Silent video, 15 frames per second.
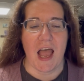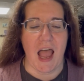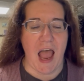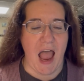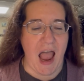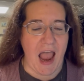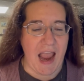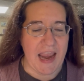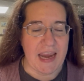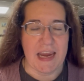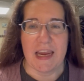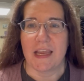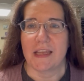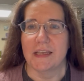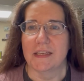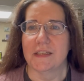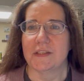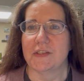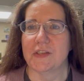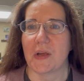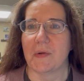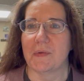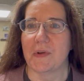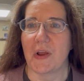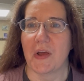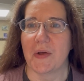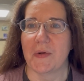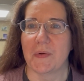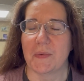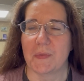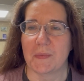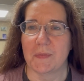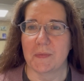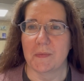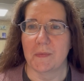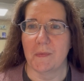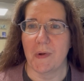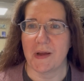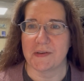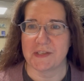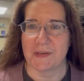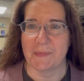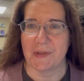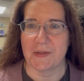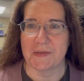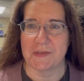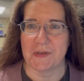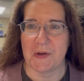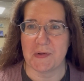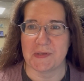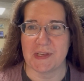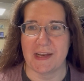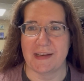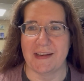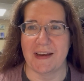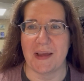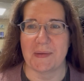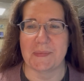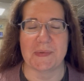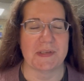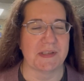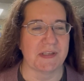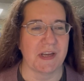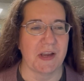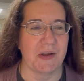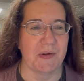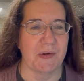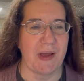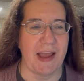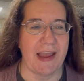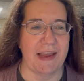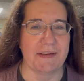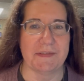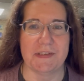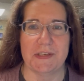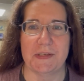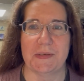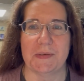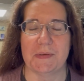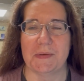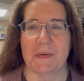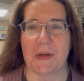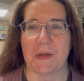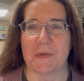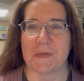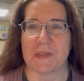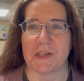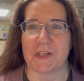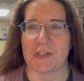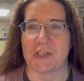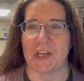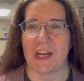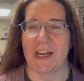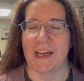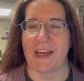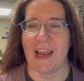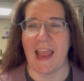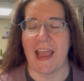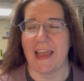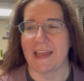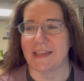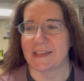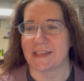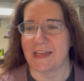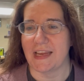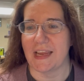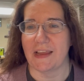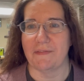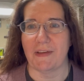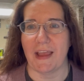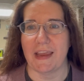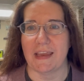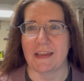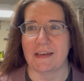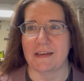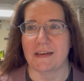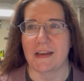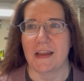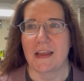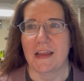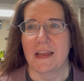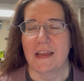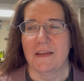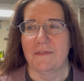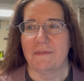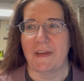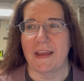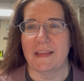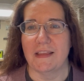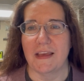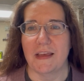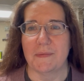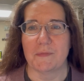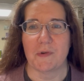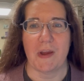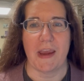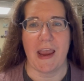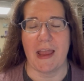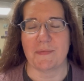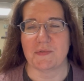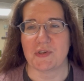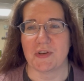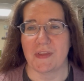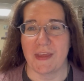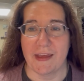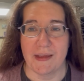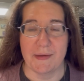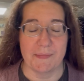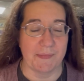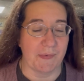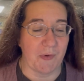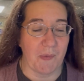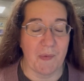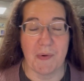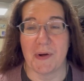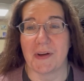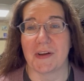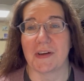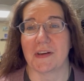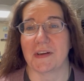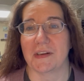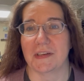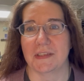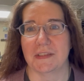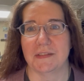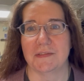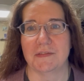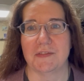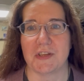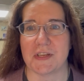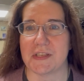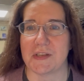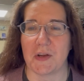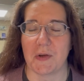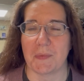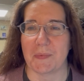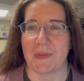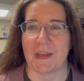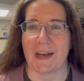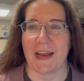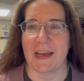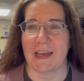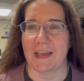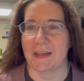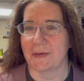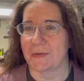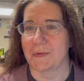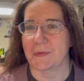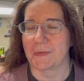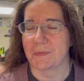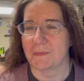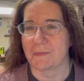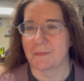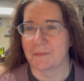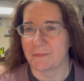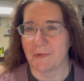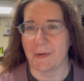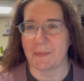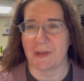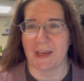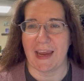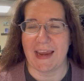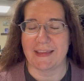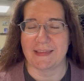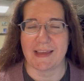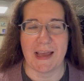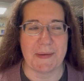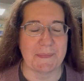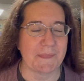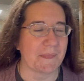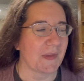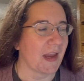I don't know where some of those notes ended up. So I have to go searching and see if I can find them, recapture them, or just hope that I can replicate them.